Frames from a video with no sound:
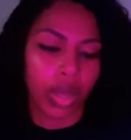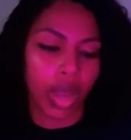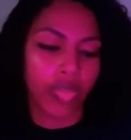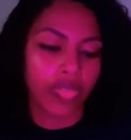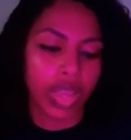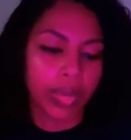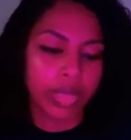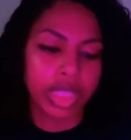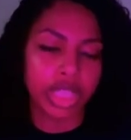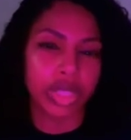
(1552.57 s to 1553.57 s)
Our family
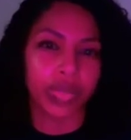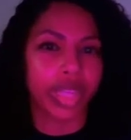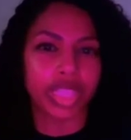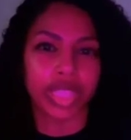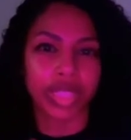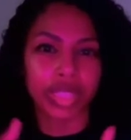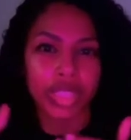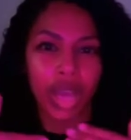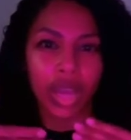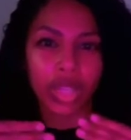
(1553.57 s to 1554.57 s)
situations,
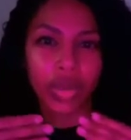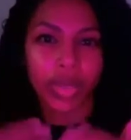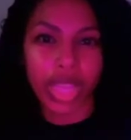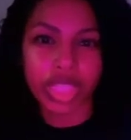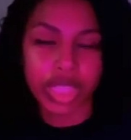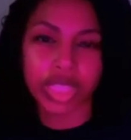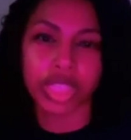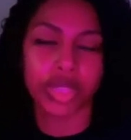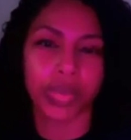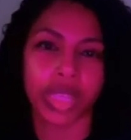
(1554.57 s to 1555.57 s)
our location
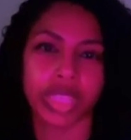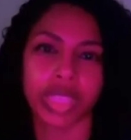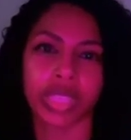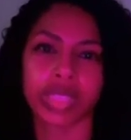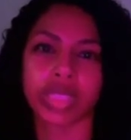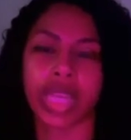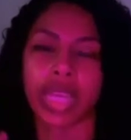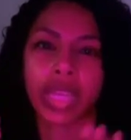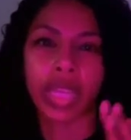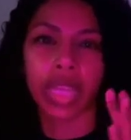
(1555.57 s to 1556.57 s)
situations, like
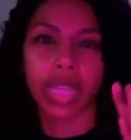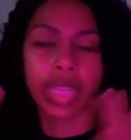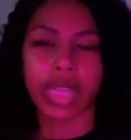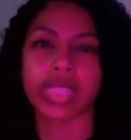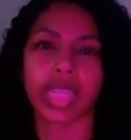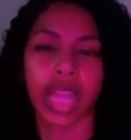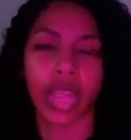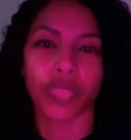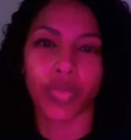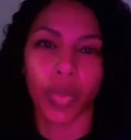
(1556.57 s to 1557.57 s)
things that
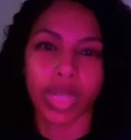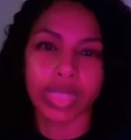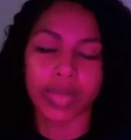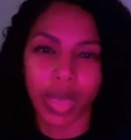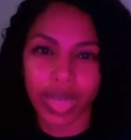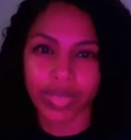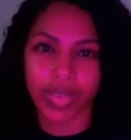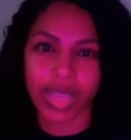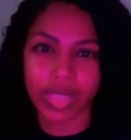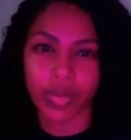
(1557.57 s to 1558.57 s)
I've wanted to
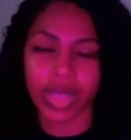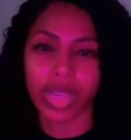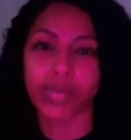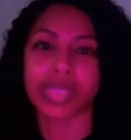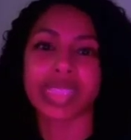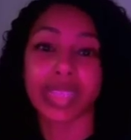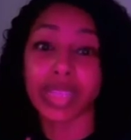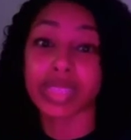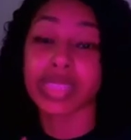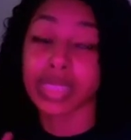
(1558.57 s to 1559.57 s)
manifest when it comes
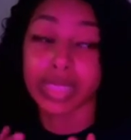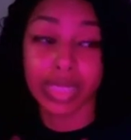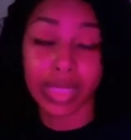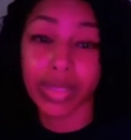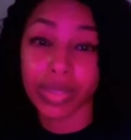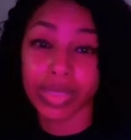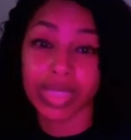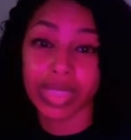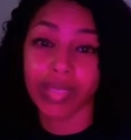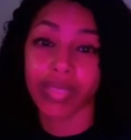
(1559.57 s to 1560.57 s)
to skills and
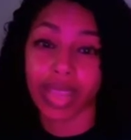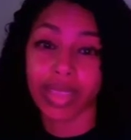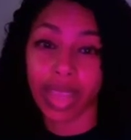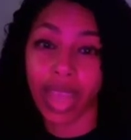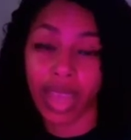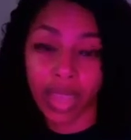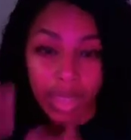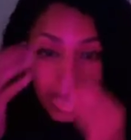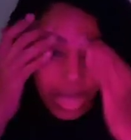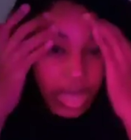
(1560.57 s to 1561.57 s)
stuff like that.
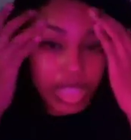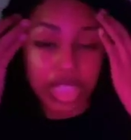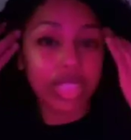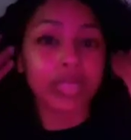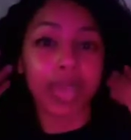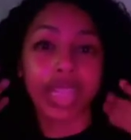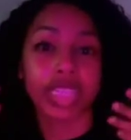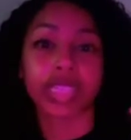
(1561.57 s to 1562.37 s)
It just matches